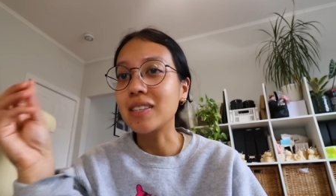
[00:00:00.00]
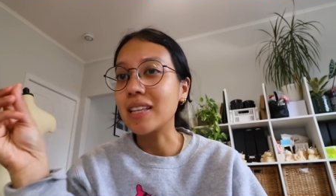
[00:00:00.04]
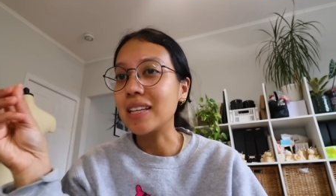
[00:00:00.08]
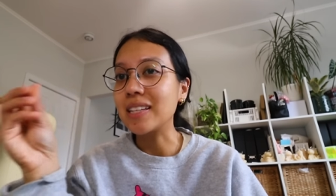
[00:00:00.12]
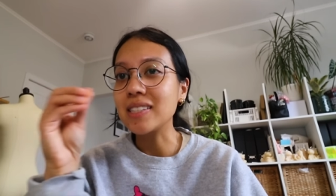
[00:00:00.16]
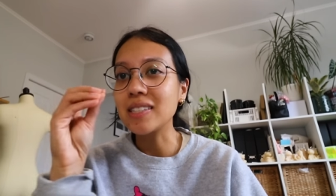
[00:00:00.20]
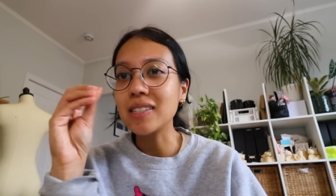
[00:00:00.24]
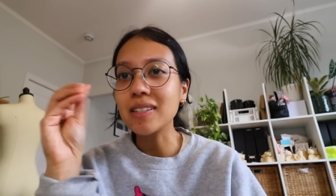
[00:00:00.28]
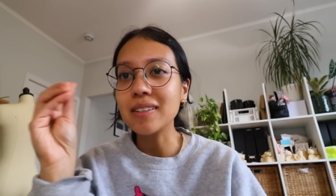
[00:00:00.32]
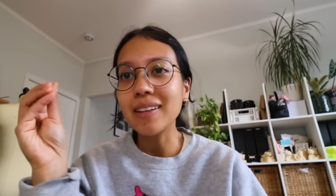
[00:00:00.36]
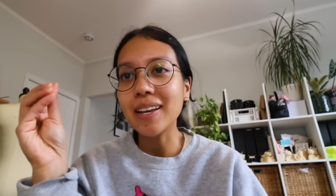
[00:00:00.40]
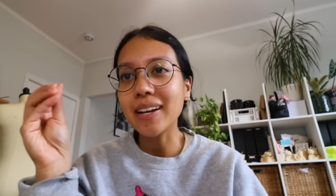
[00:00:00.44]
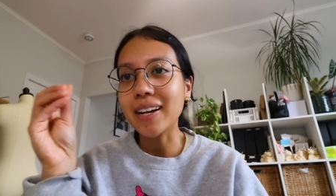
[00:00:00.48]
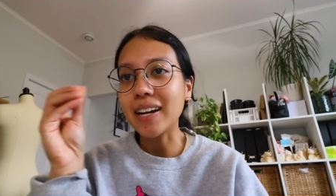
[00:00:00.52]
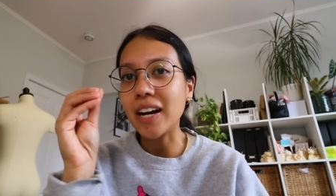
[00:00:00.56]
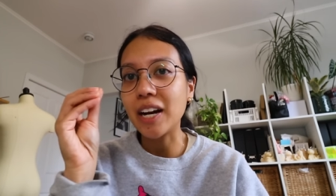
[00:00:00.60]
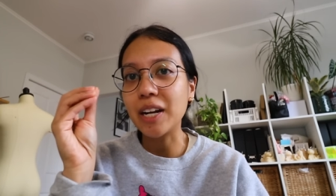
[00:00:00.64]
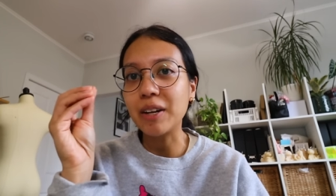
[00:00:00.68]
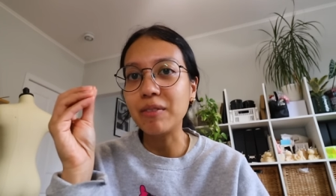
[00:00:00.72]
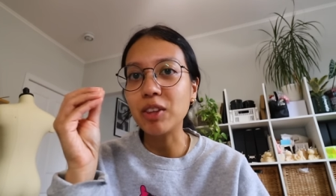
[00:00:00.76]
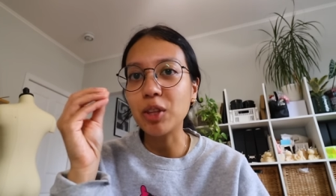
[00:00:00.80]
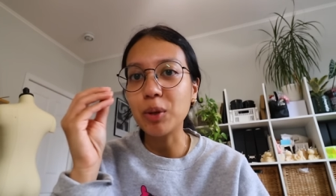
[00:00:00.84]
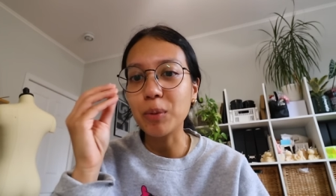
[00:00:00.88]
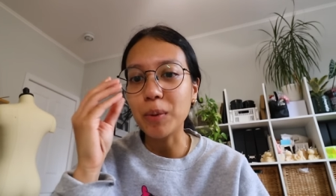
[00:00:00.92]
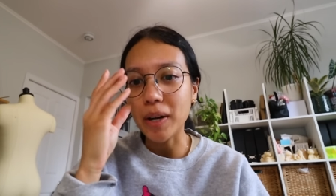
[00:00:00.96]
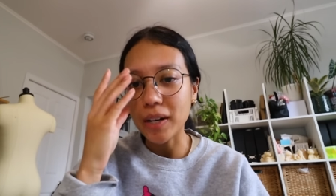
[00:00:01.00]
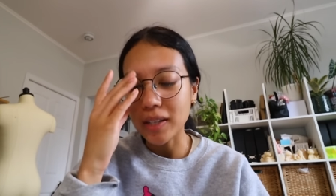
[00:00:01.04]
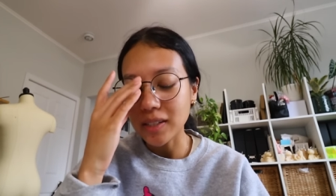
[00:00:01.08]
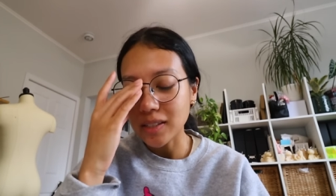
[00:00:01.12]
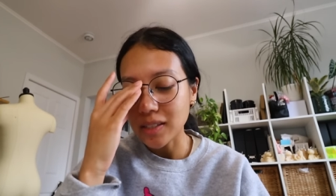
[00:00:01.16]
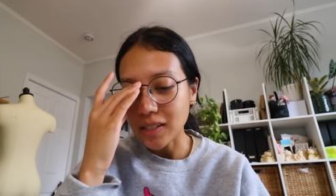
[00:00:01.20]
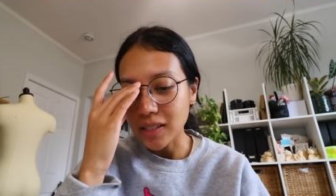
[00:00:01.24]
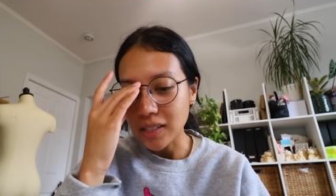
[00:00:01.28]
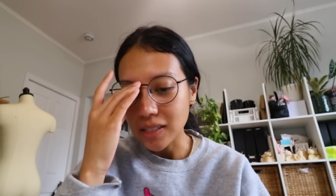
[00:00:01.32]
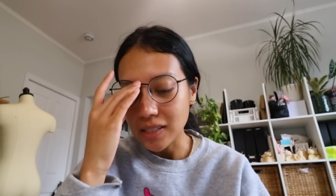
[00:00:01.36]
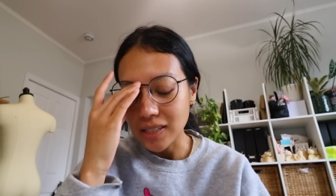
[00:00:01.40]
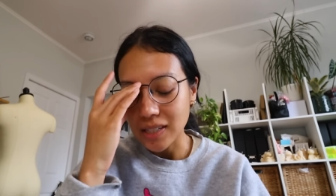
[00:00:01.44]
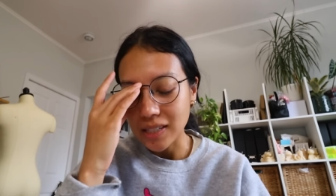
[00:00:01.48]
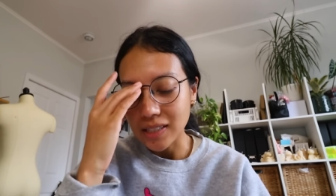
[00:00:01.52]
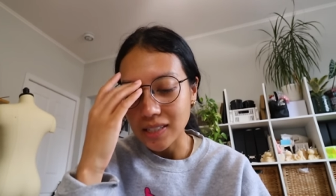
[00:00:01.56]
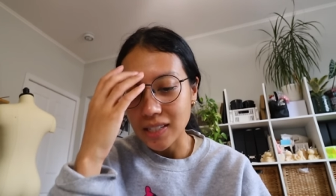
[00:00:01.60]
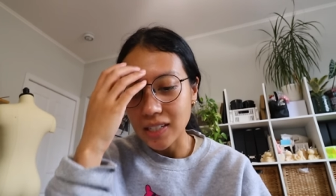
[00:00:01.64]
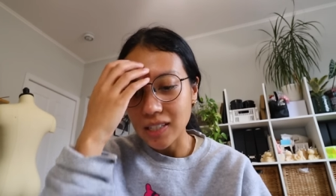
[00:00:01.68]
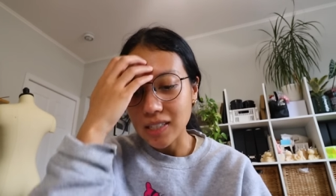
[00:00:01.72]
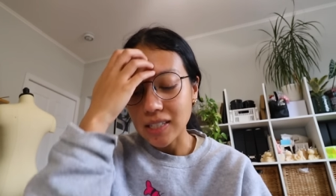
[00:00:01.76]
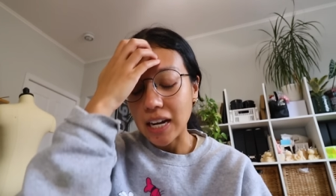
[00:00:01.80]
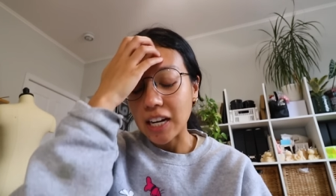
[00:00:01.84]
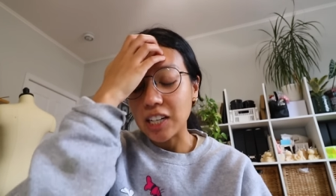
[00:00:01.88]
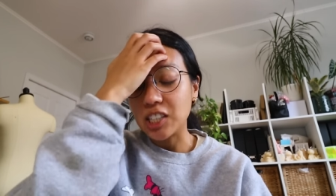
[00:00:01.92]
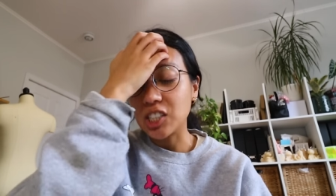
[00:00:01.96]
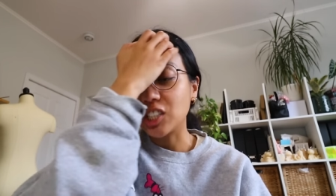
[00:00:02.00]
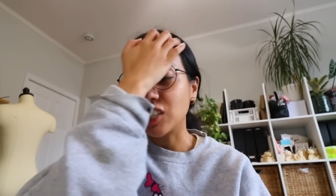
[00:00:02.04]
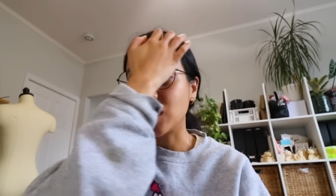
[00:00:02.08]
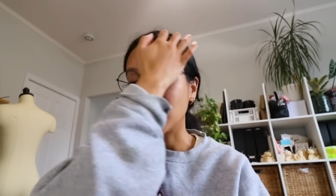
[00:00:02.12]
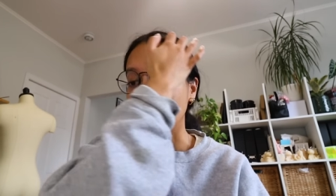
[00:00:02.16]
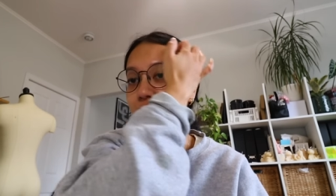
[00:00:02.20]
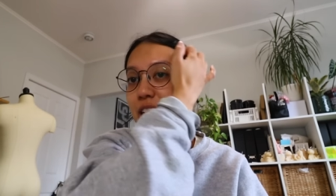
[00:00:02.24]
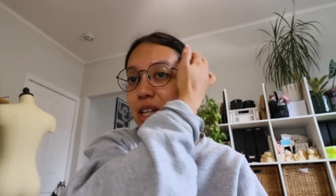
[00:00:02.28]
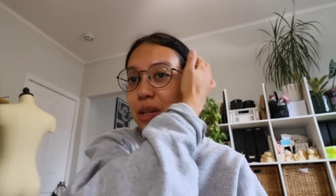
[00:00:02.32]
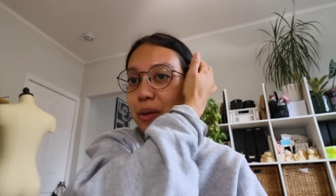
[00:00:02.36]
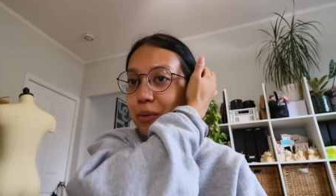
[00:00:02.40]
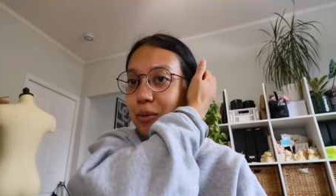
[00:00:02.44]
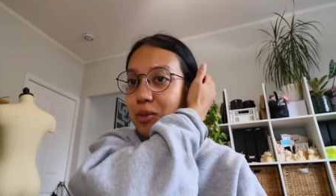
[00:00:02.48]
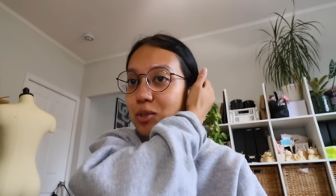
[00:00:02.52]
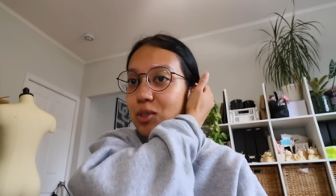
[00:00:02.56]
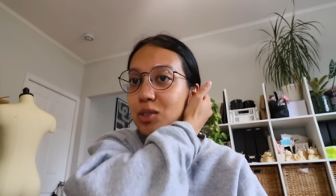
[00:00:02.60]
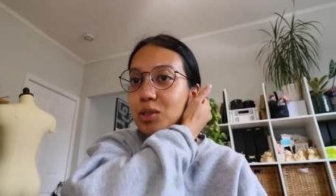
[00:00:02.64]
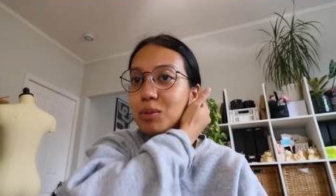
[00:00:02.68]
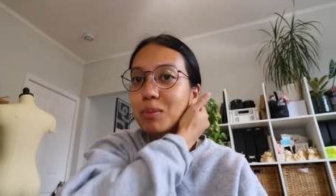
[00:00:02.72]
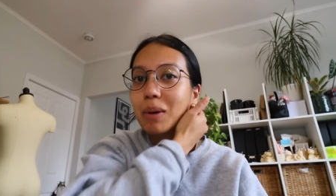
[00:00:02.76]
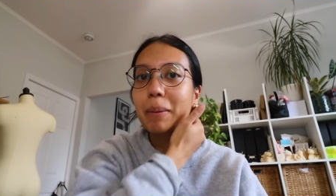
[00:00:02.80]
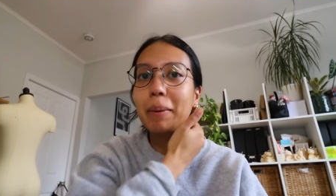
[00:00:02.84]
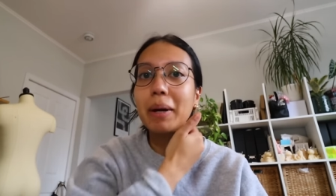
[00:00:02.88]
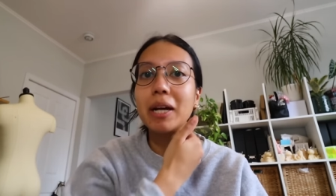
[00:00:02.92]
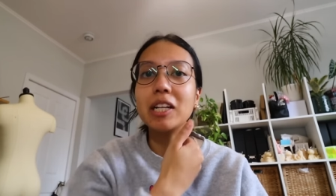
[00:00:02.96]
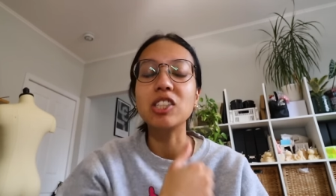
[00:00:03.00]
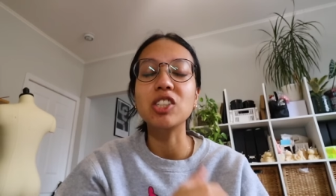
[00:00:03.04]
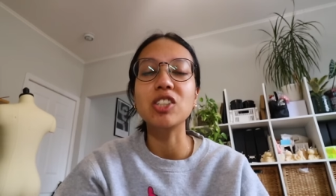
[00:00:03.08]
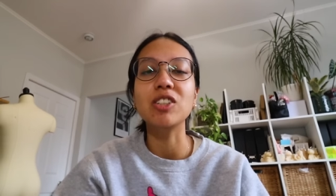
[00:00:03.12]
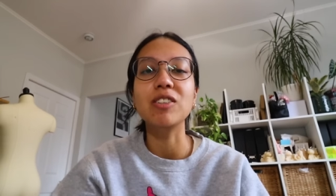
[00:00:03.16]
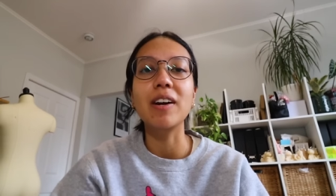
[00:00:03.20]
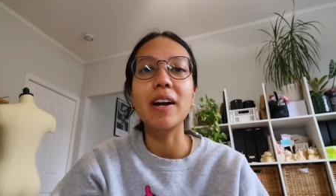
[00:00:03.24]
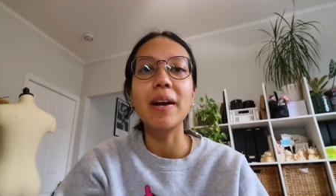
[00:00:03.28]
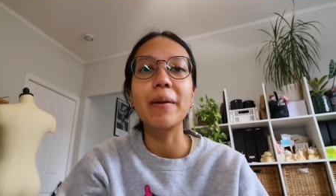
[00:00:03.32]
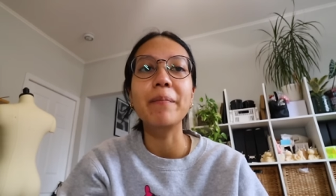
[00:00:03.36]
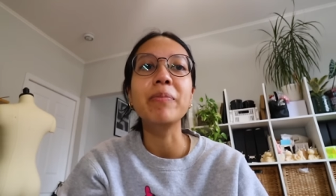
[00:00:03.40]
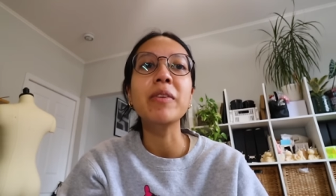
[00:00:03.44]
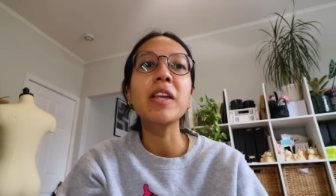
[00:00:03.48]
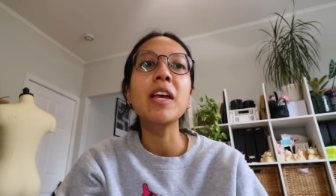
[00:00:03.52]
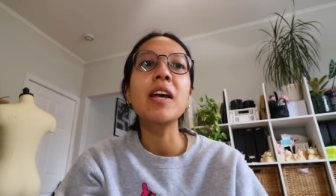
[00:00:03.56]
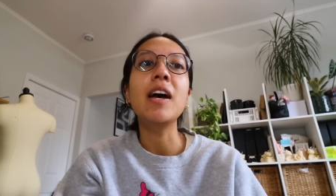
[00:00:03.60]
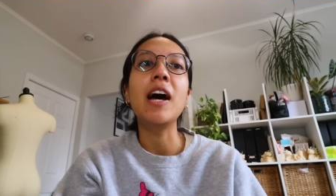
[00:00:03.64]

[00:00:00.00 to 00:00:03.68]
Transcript: That's still like kind of in the works because since it's actually close to my bachelorette,